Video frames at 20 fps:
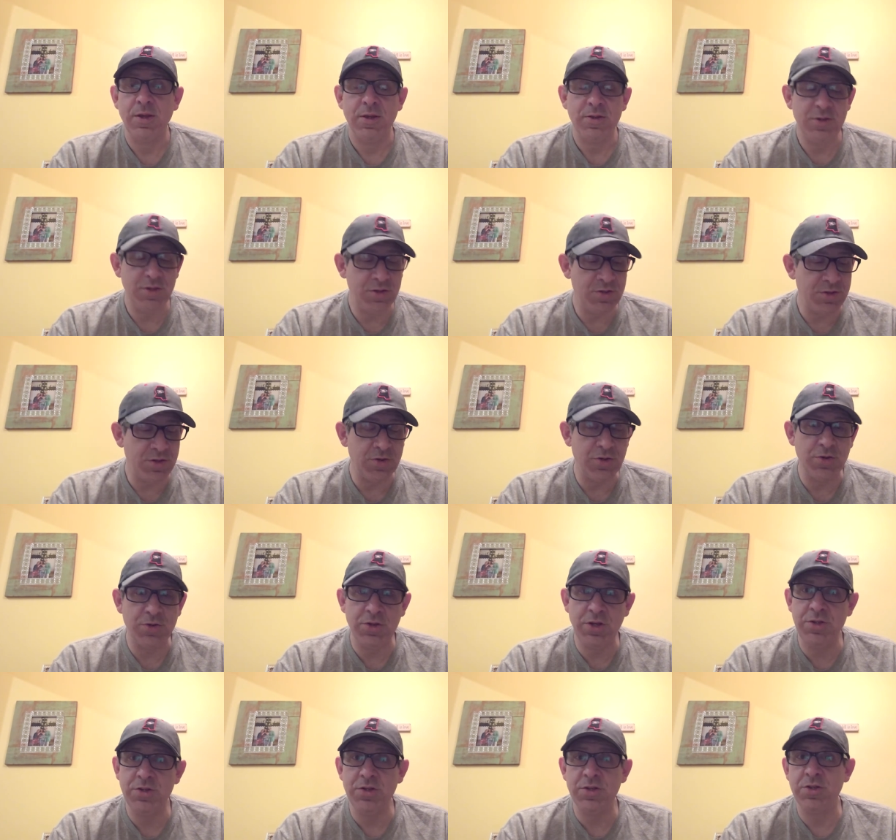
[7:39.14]
Jesus,
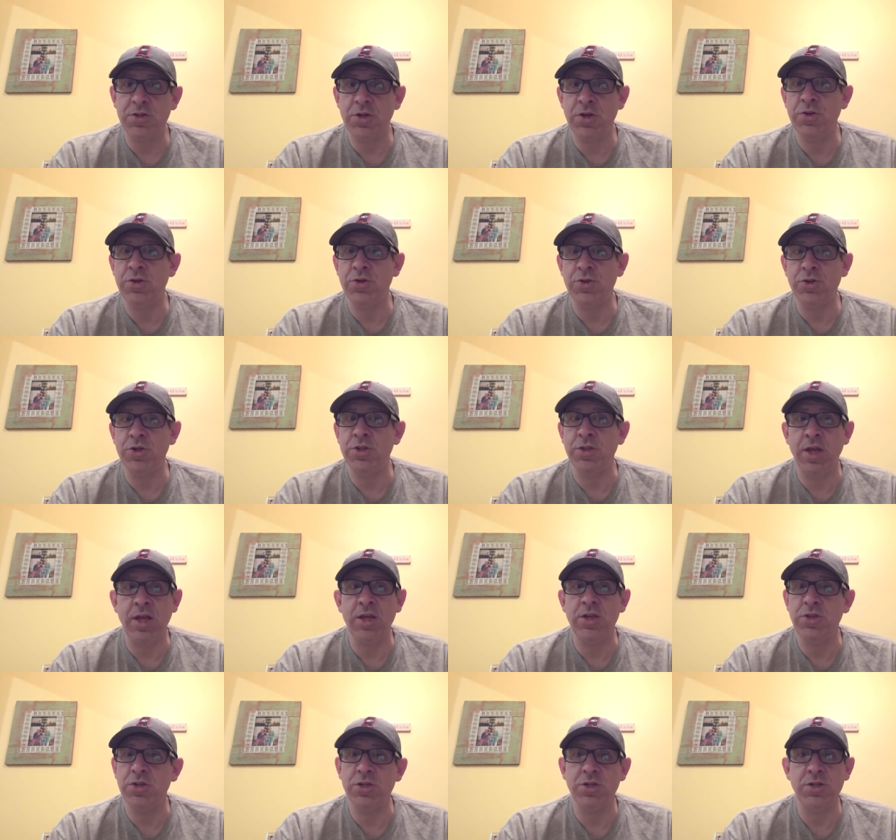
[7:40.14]
Jesus understood they
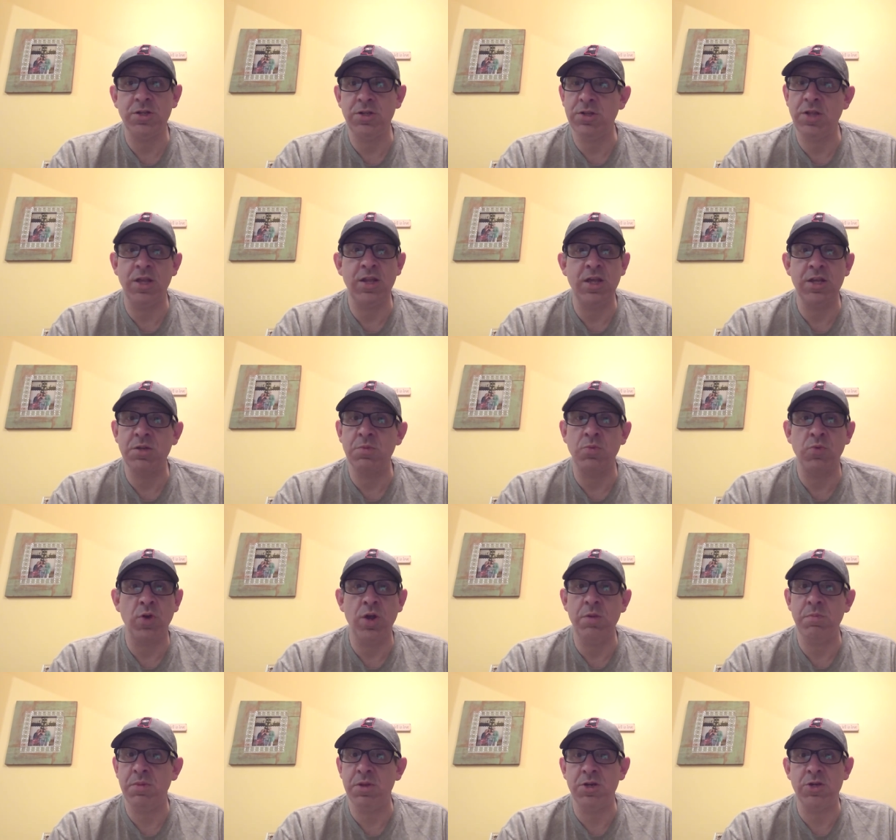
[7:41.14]
had just they'd had some
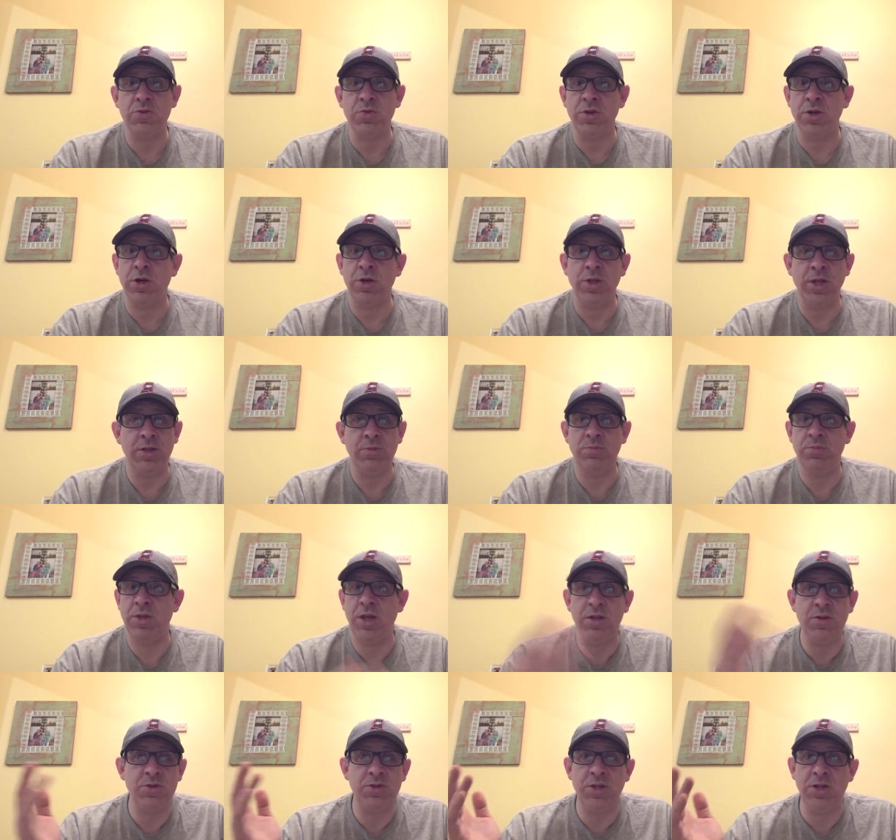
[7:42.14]
great ministry, y'all. They'd,
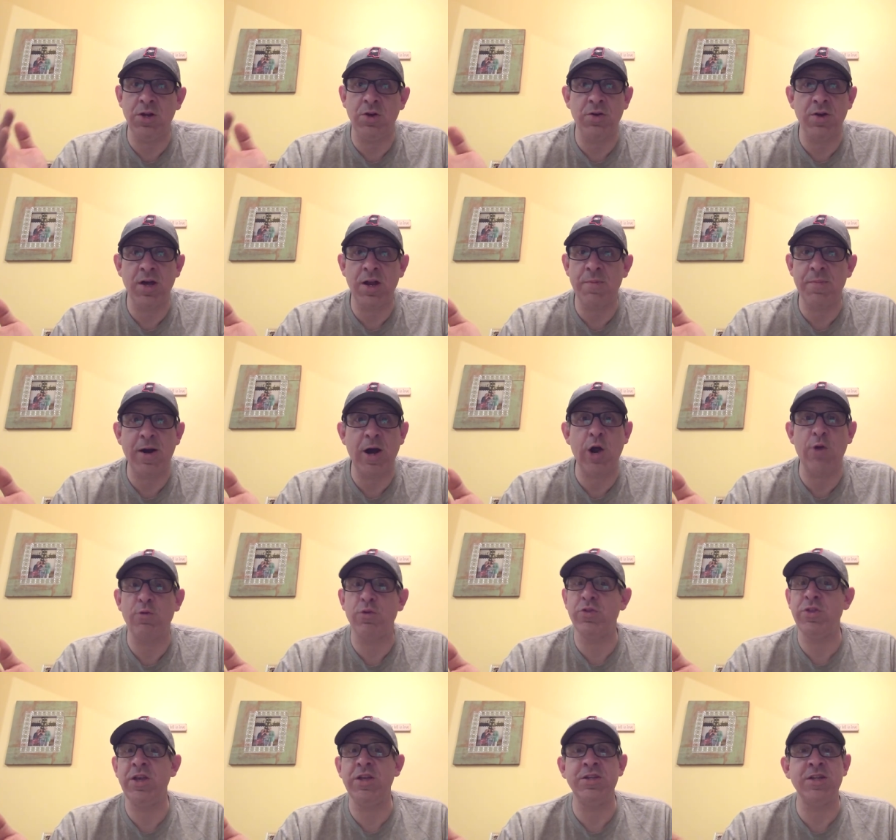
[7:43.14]
they'd seen all kind of powerful
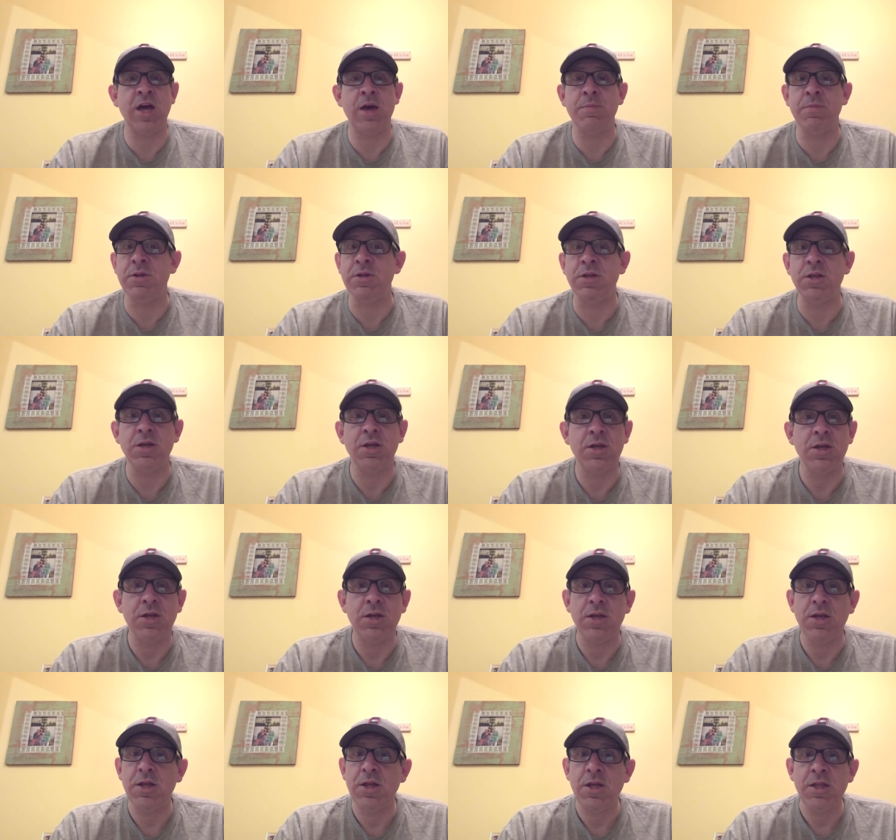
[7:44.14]
things happen.
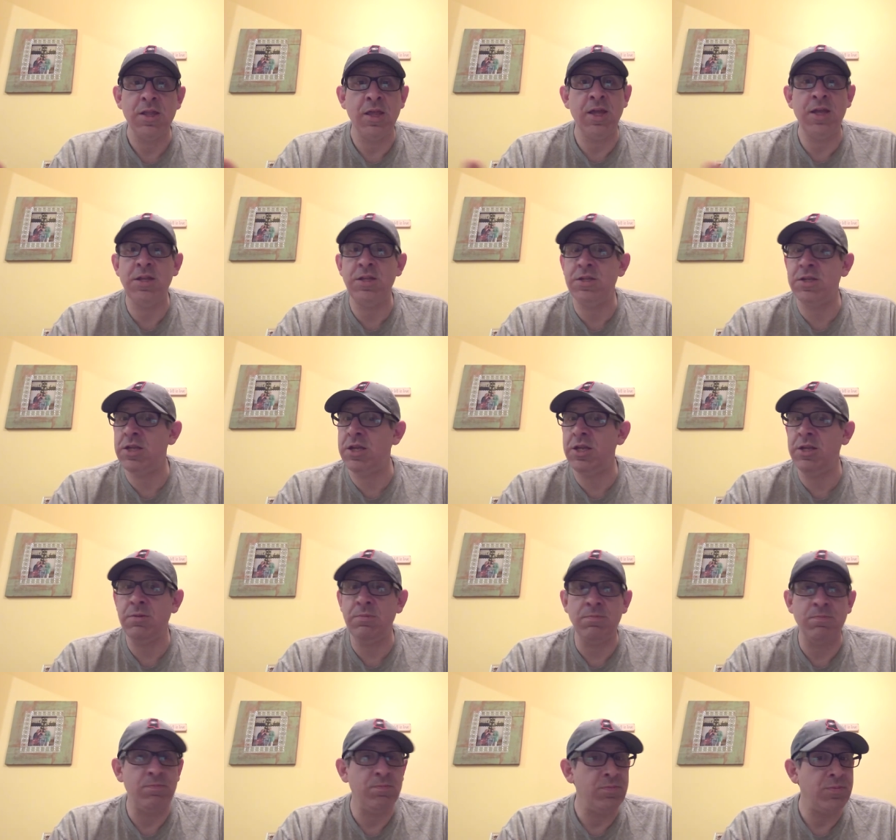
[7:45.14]
They'd
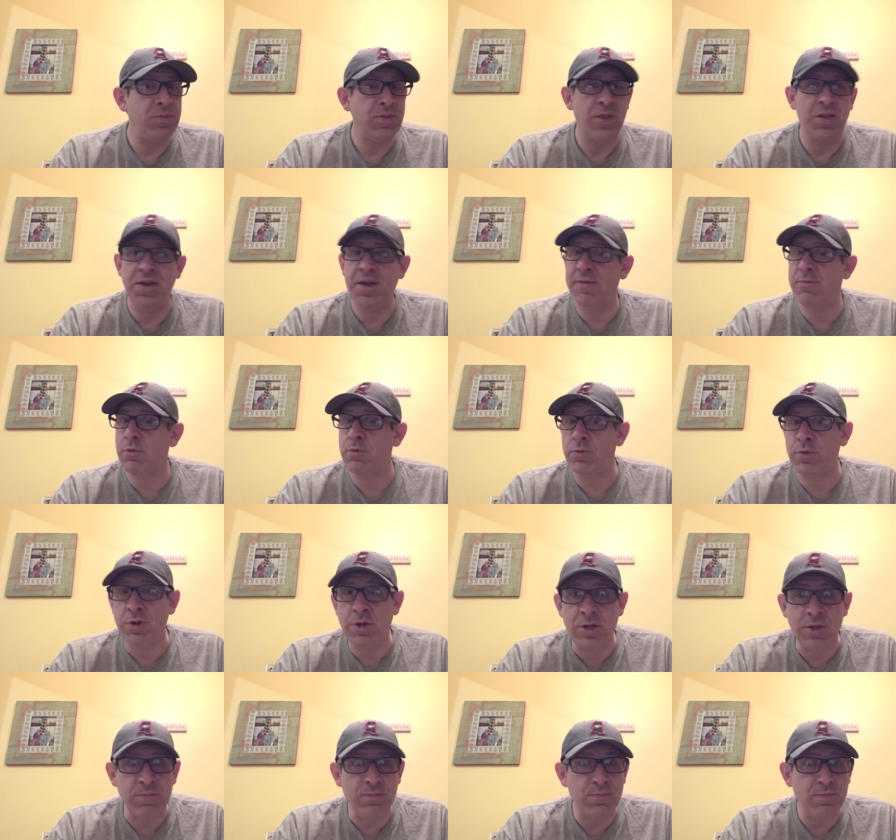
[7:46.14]
seen the devil
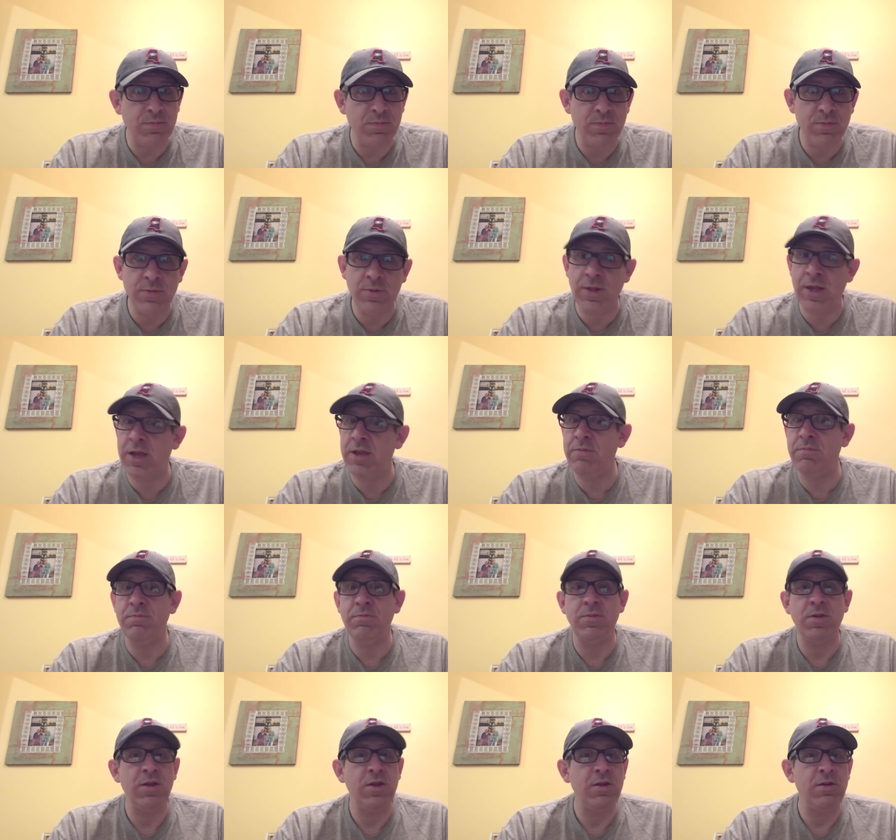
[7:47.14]
run. They'd
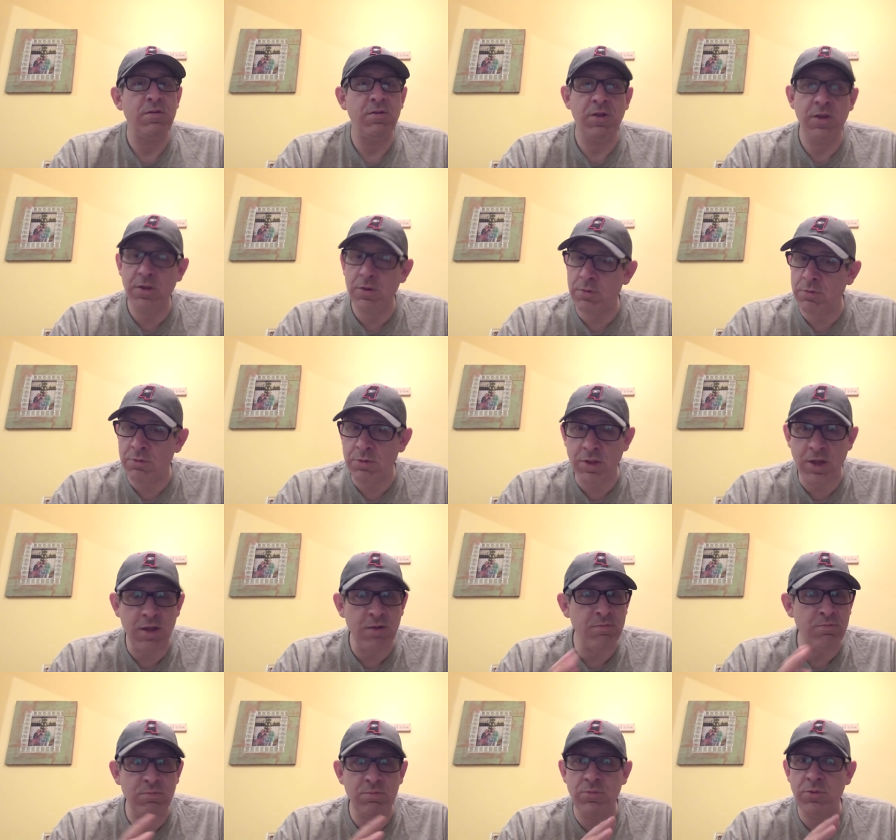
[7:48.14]
healed.
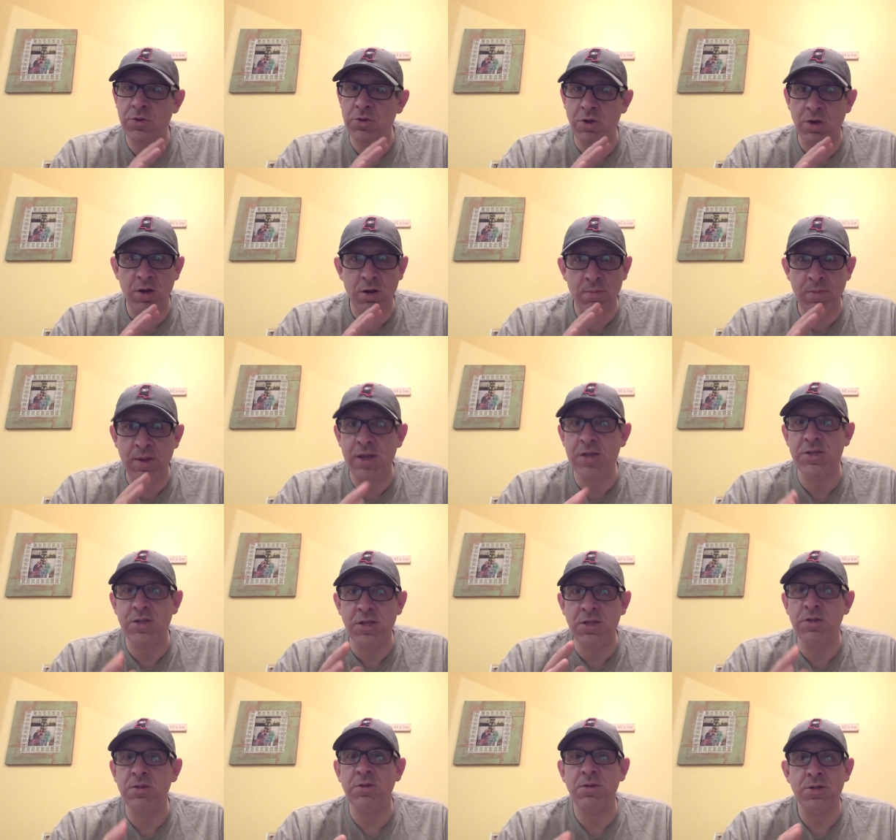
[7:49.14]
They've done
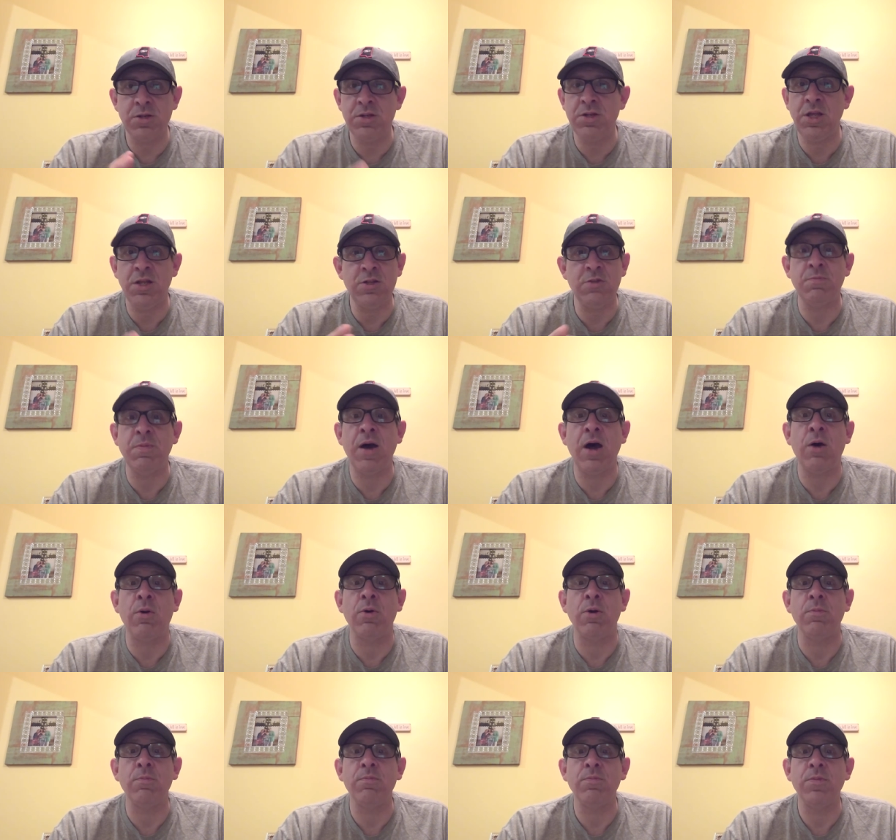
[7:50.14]
amazing deeds of
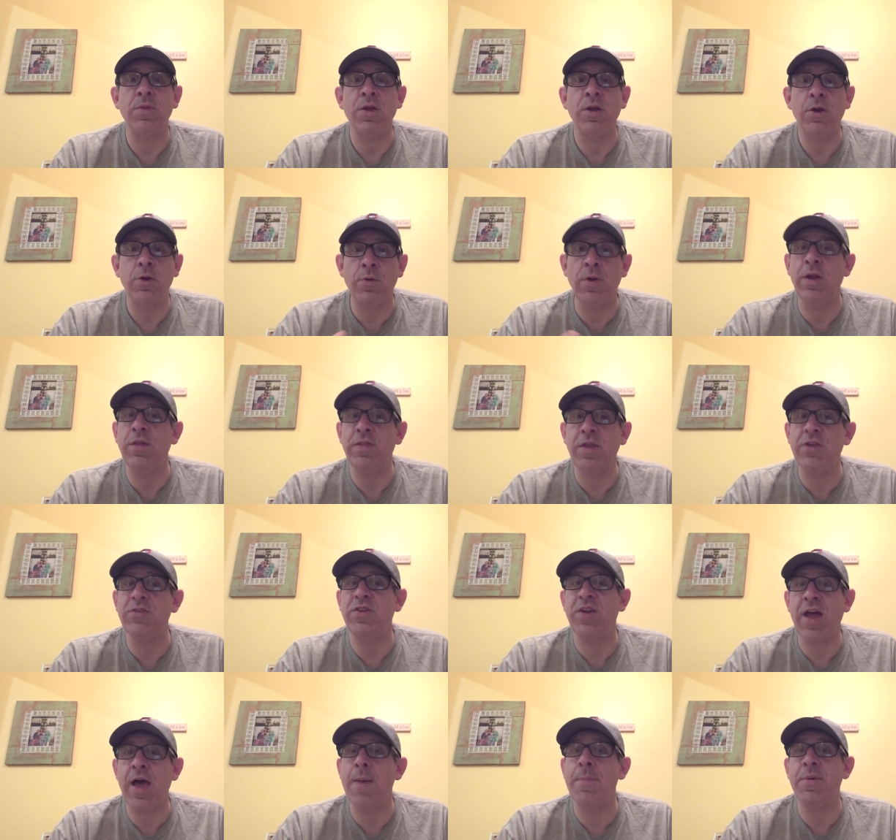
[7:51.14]
power. Great things
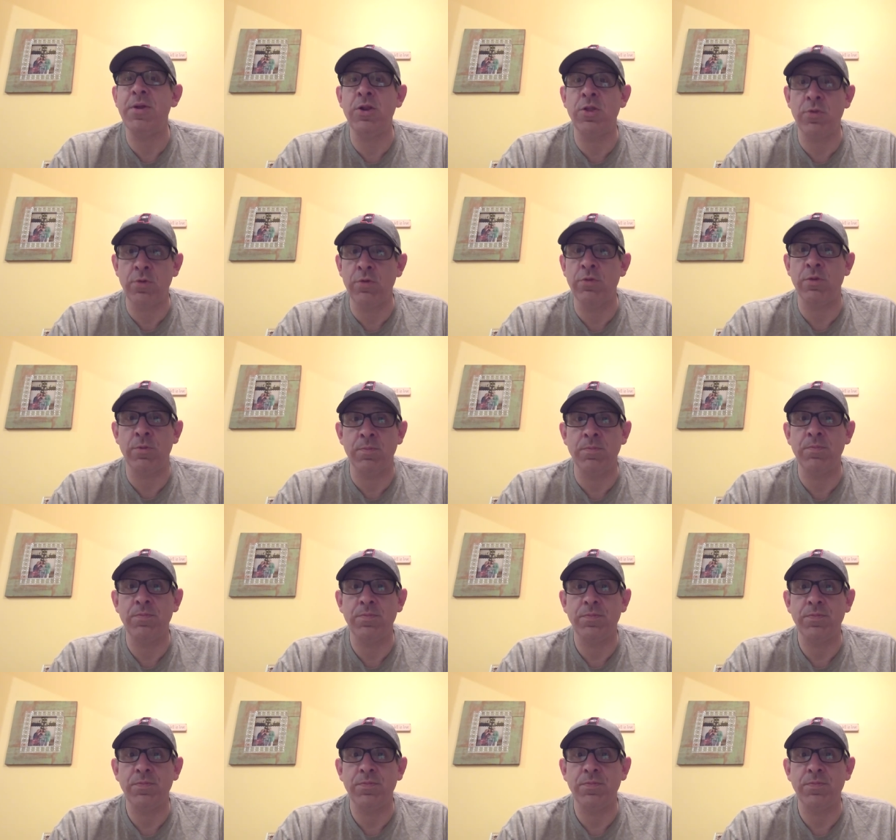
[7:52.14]
had happened through them.